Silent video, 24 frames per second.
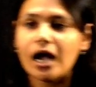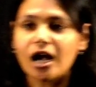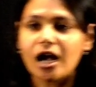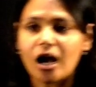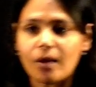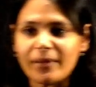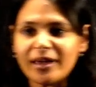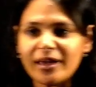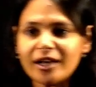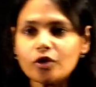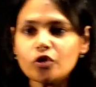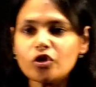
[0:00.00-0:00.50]

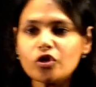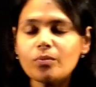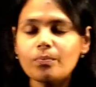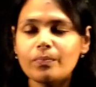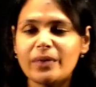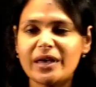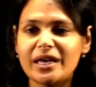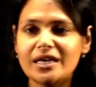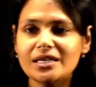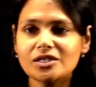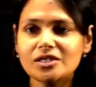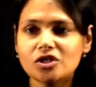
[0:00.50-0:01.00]
Coming to the
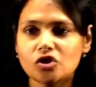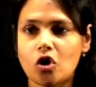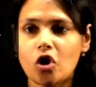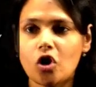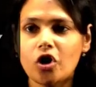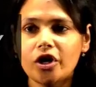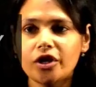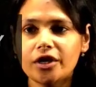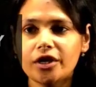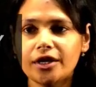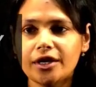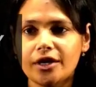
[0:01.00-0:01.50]
based
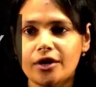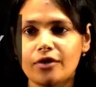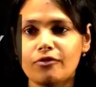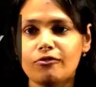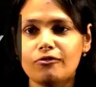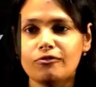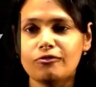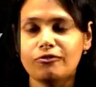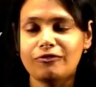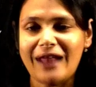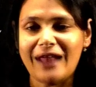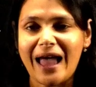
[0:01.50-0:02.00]
on
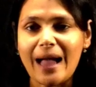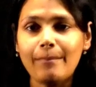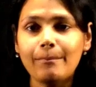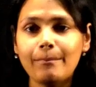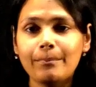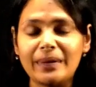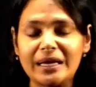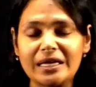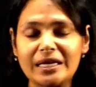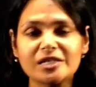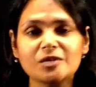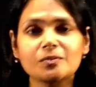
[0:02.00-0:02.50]

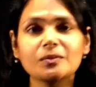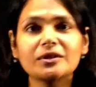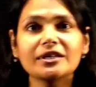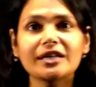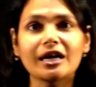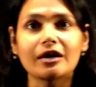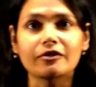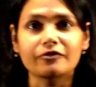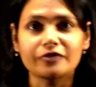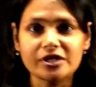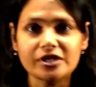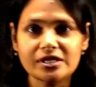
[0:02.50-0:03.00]
flap placement
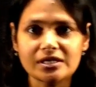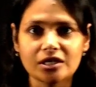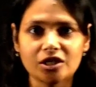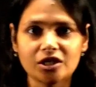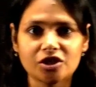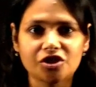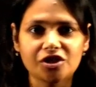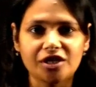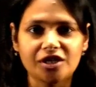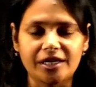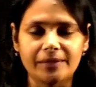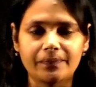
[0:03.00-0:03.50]
after
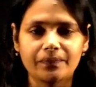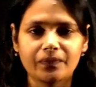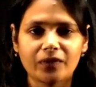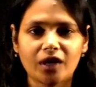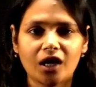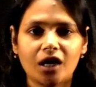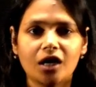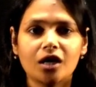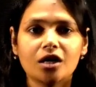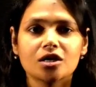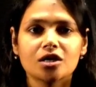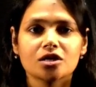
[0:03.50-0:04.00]
surgery.
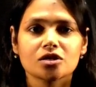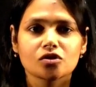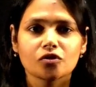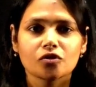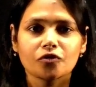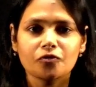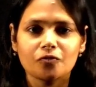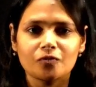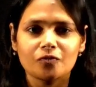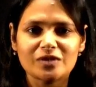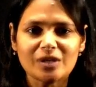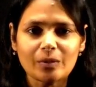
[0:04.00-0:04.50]

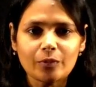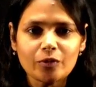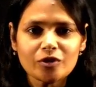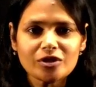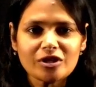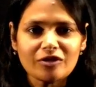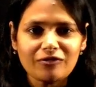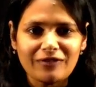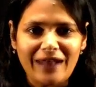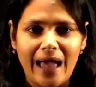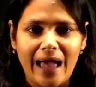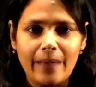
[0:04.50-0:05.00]
So
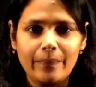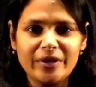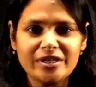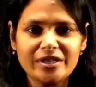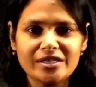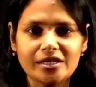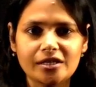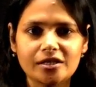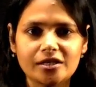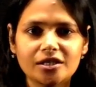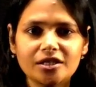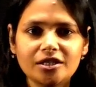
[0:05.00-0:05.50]
suppose the flap
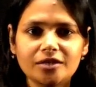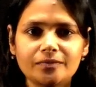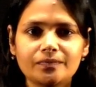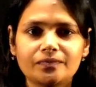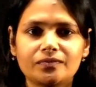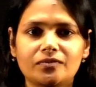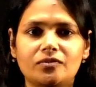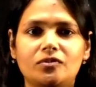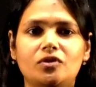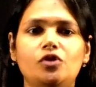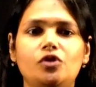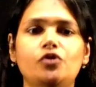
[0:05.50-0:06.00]
is here,
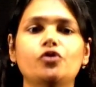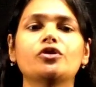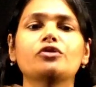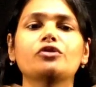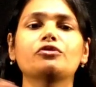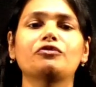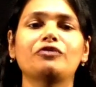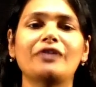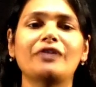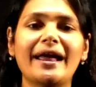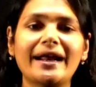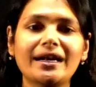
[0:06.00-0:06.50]
you
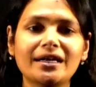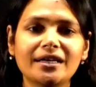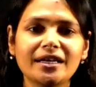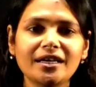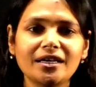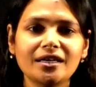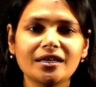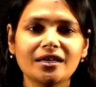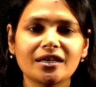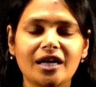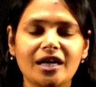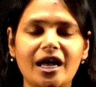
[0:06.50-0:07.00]
reflect
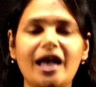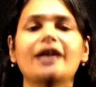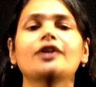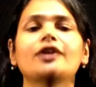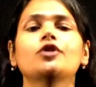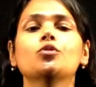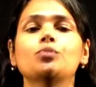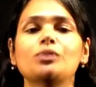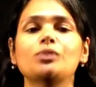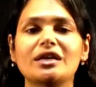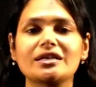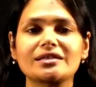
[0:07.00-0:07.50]
it
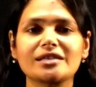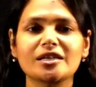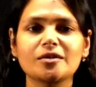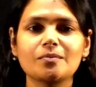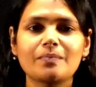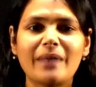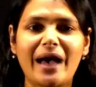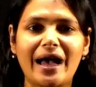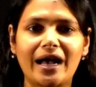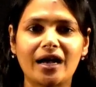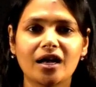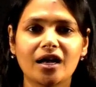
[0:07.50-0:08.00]
and you place
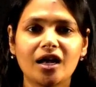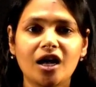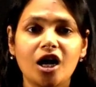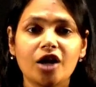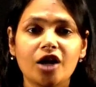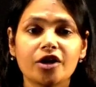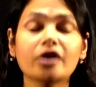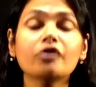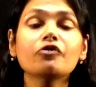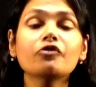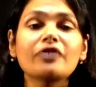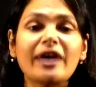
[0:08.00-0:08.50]
it back.
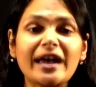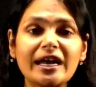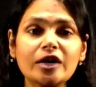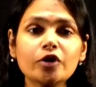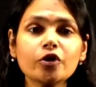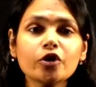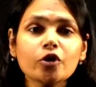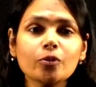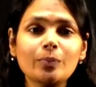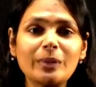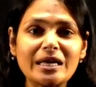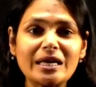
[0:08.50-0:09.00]
Now where
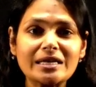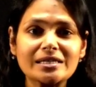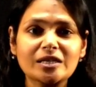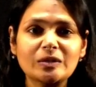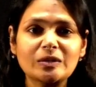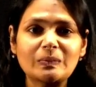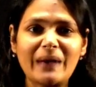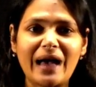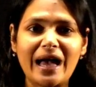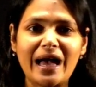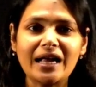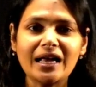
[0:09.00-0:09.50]
do you place
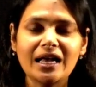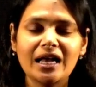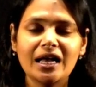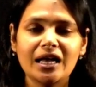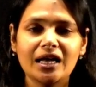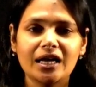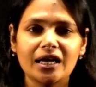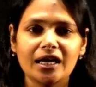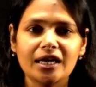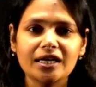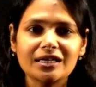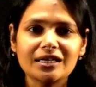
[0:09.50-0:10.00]
it back?
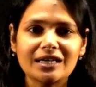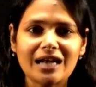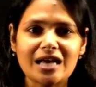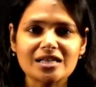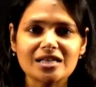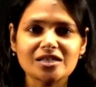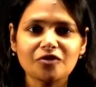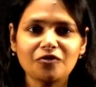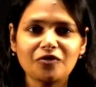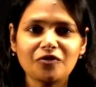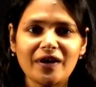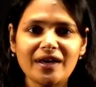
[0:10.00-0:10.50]
It
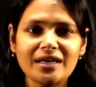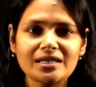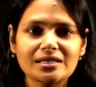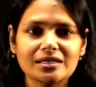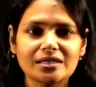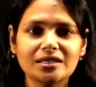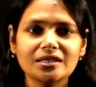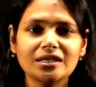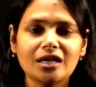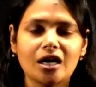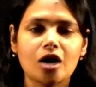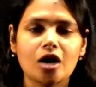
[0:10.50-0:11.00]
classifies
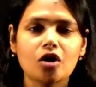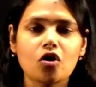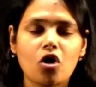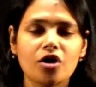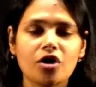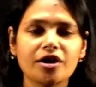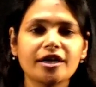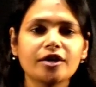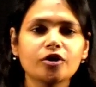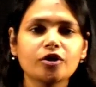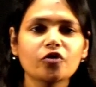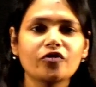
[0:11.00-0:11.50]
it
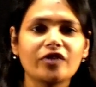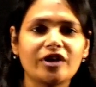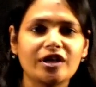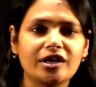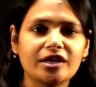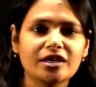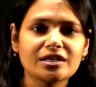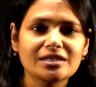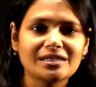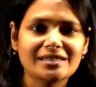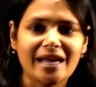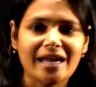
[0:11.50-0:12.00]
according to
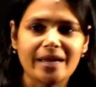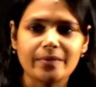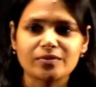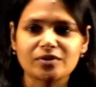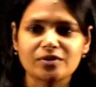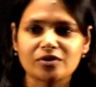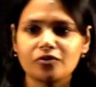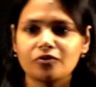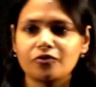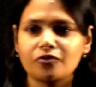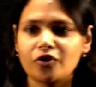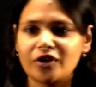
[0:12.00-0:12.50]
various
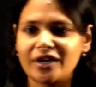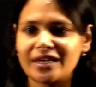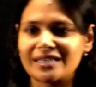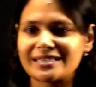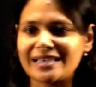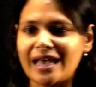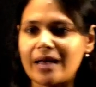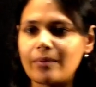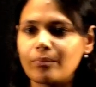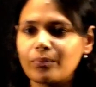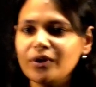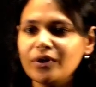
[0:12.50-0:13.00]
types. For
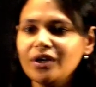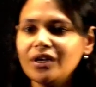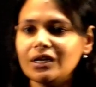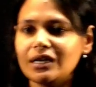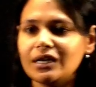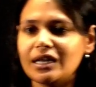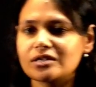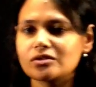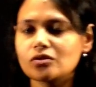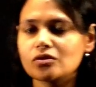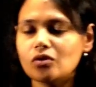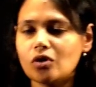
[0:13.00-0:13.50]
example,
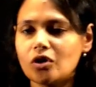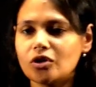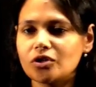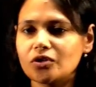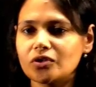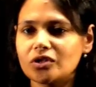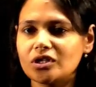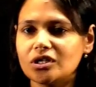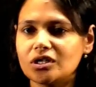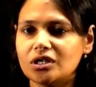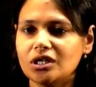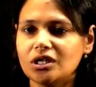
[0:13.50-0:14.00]
let's go on
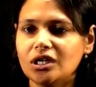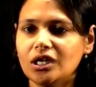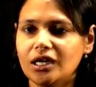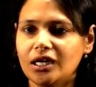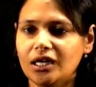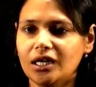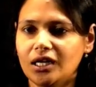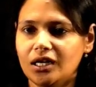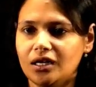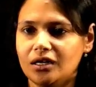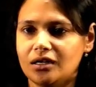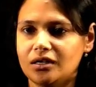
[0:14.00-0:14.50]
to
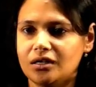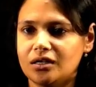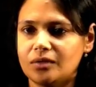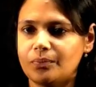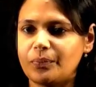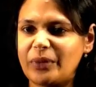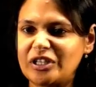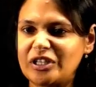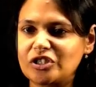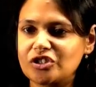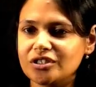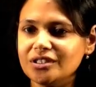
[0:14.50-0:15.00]
the
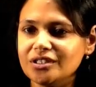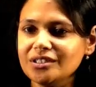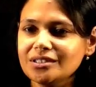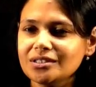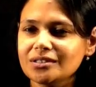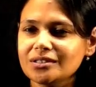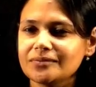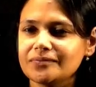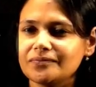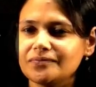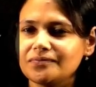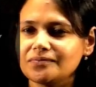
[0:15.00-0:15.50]

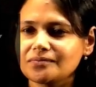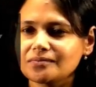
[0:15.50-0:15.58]
pictures.